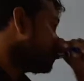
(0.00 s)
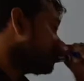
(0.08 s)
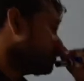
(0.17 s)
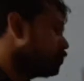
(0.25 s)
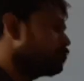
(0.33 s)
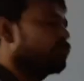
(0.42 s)
is
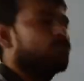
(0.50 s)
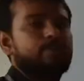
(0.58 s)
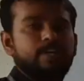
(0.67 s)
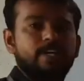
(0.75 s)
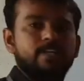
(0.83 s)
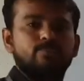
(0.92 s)
equal to
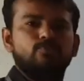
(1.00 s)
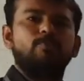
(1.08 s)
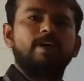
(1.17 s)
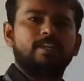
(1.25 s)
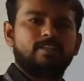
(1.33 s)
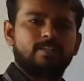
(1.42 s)
4ax. You
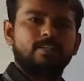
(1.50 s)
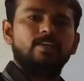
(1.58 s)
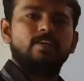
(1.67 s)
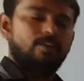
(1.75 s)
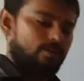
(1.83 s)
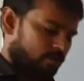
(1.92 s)
might
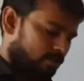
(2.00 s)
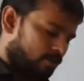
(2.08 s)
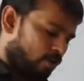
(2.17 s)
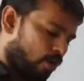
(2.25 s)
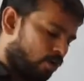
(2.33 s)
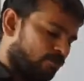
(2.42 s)

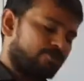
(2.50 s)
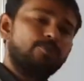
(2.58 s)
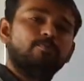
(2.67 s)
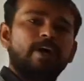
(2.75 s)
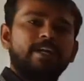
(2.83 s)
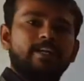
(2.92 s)
all of you
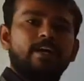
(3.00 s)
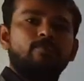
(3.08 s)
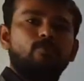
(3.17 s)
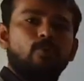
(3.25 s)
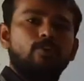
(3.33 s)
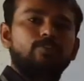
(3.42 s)
might
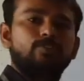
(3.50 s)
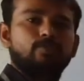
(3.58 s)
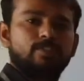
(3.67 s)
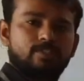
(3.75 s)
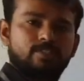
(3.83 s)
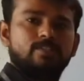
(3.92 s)
have gone through
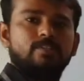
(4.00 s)
this